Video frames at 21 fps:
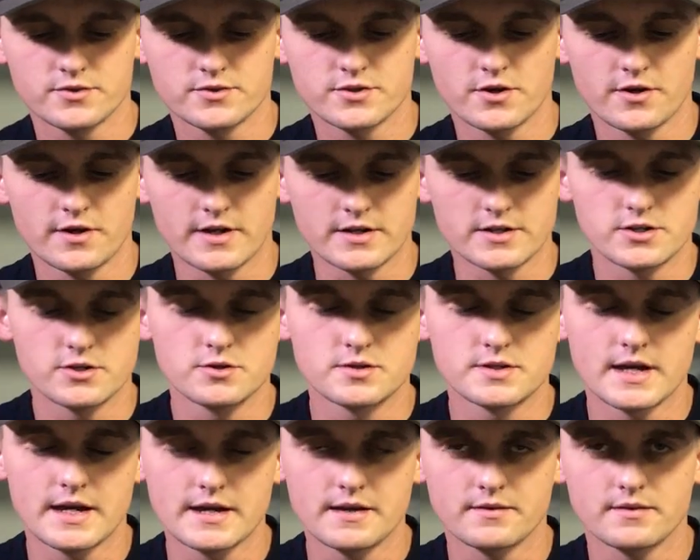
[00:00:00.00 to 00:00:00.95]
turn it too
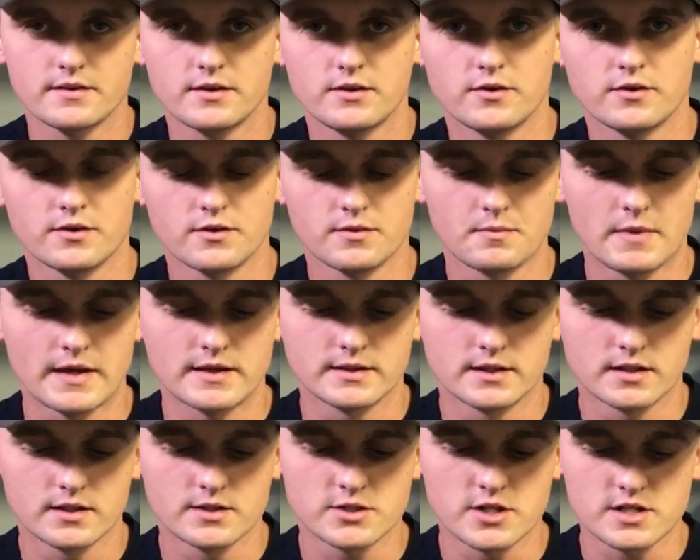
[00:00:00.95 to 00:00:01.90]
tight. You can make
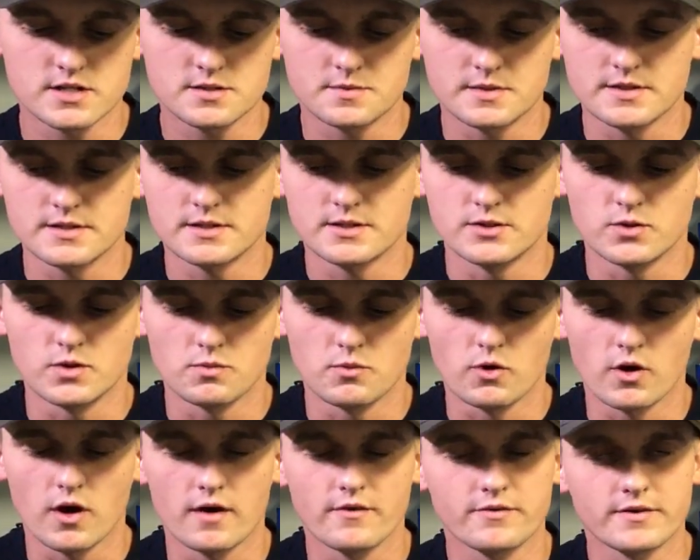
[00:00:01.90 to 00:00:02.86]
little adjustments and do it
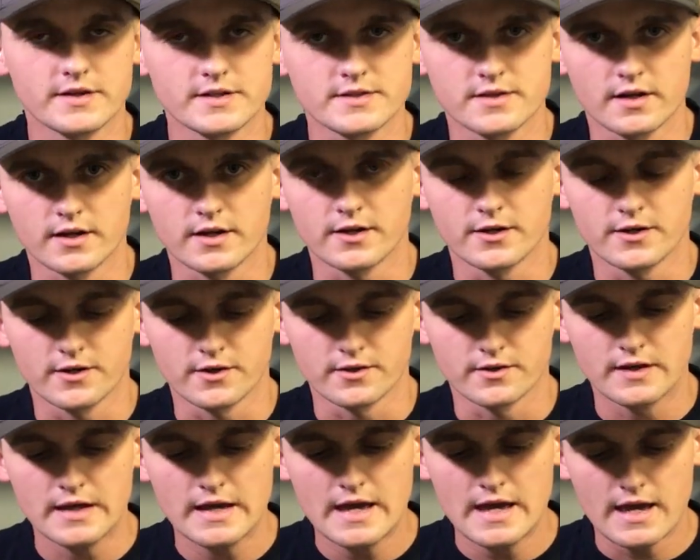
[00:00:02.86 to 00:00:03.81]
more often. It's not going to
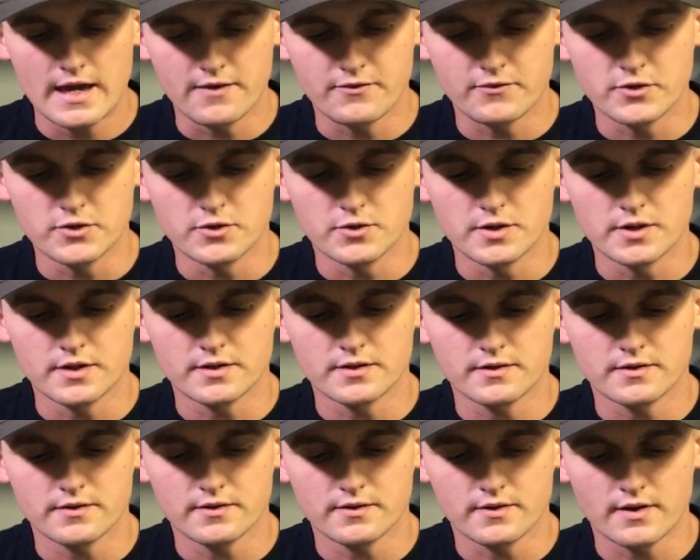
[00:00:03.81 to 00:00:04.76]
hurt. If you do it
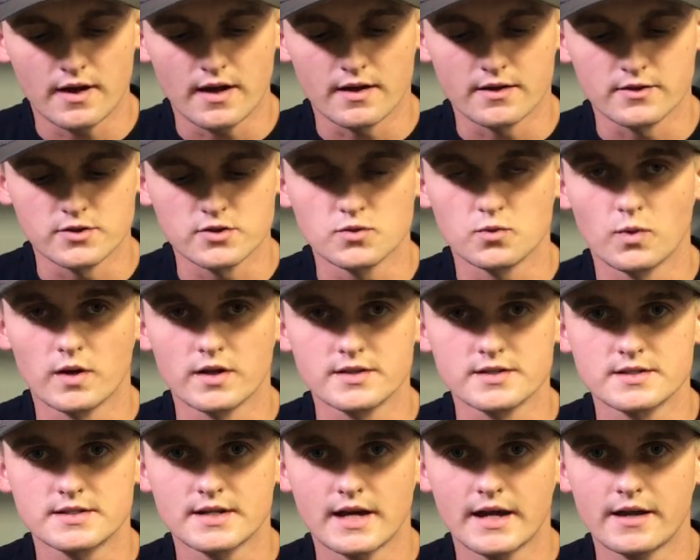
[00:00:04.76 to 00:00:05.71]
just
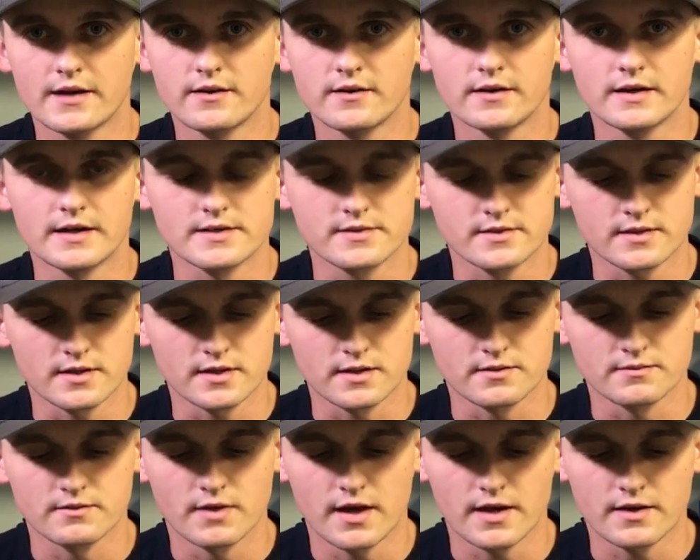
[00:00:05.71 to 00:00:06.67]
once tighter, it's going
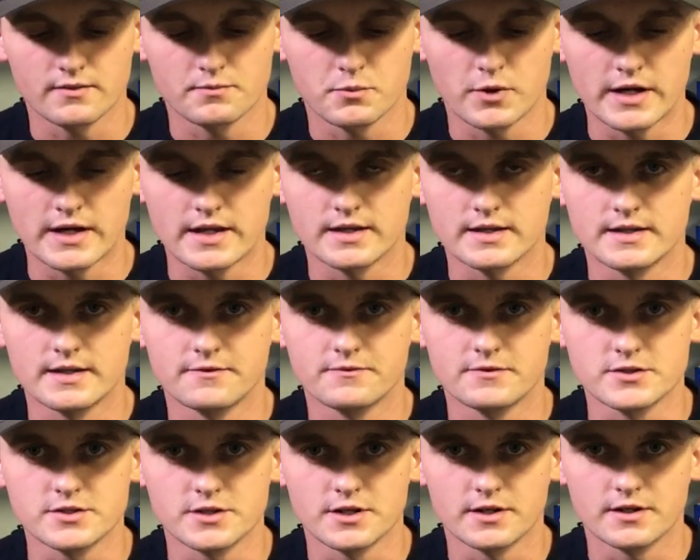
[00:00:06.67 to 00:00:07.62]
to not break in the
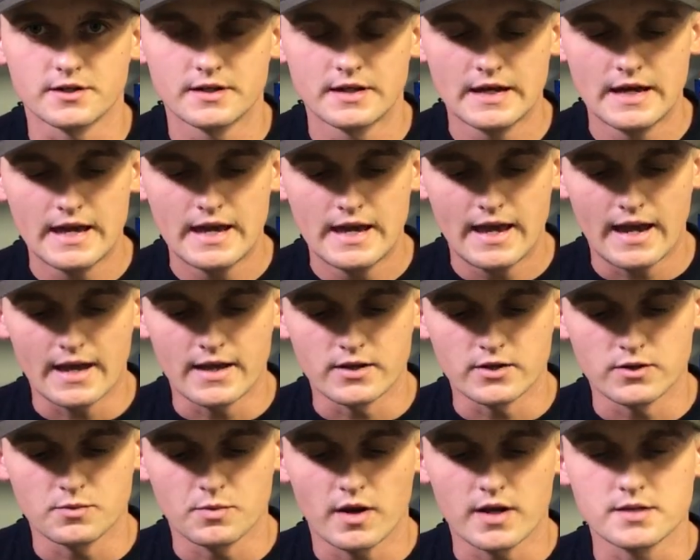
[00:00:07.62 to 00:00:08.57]
diff as good,
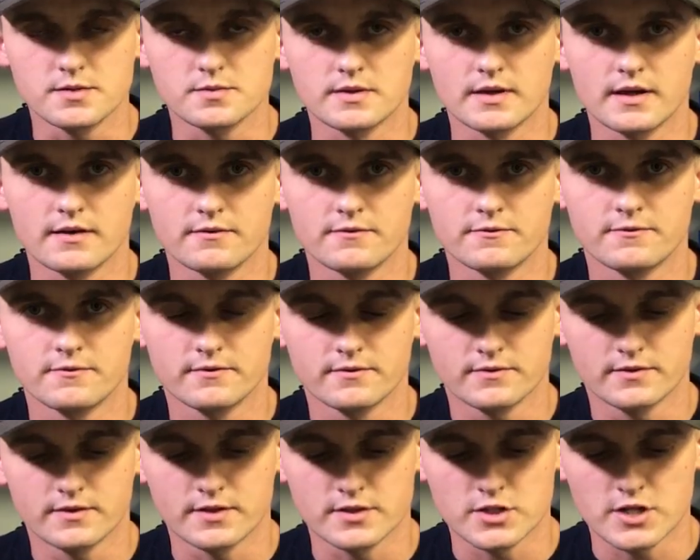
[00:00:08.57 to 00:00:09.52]
and you possibly have
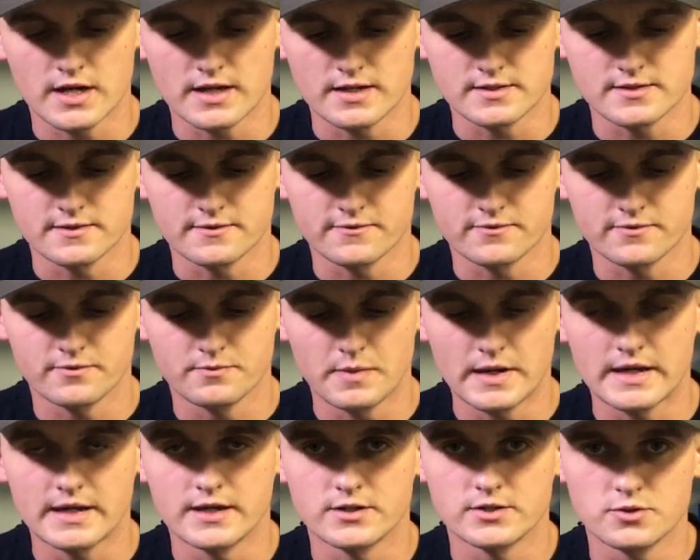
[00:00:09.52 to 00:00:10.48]
the chance of
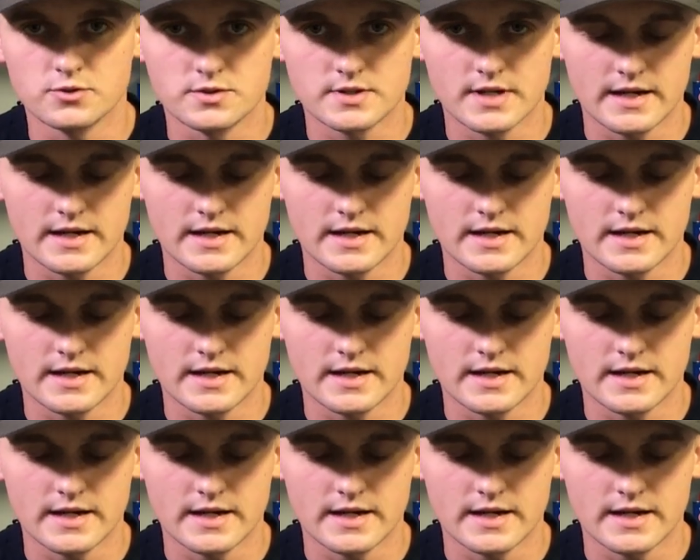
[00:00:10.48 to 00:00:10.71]
making it too